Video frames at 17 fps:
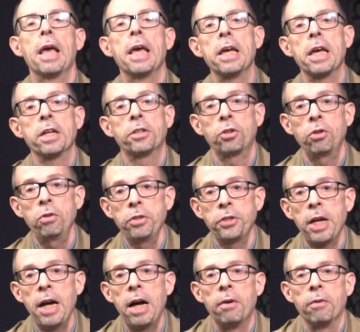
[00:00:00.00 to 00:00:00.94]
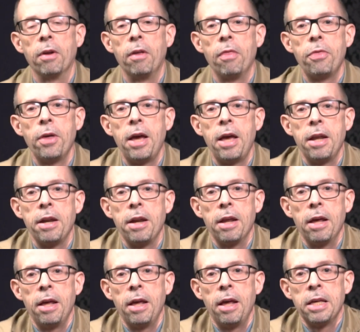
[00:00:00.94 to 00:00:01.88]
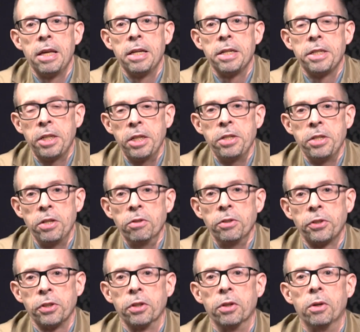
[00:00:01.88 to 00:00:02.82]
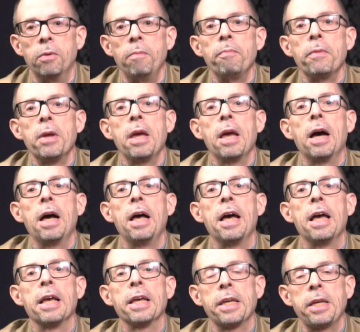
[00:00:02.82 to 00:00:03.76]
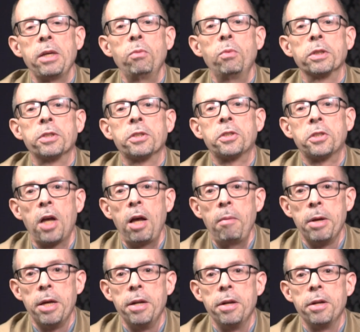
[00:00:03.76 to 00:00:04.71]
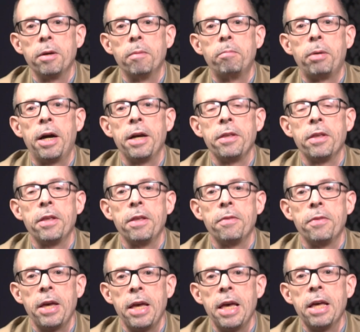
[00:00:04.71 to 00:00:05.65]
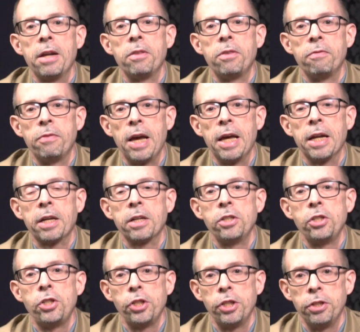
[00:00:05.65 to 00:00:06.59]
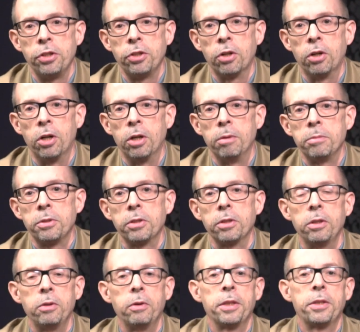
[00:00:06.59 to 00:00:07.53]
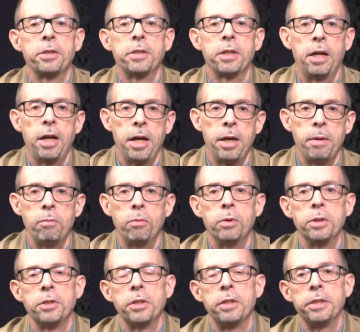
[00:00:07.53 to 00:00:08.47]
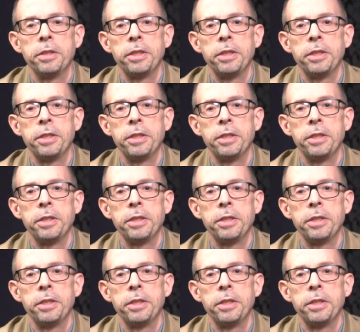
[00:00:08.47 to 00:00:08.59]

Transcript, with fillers: It, it turns out that 10 years ago, he was summoned by the head of the Vatican gendarmes, who at the time was an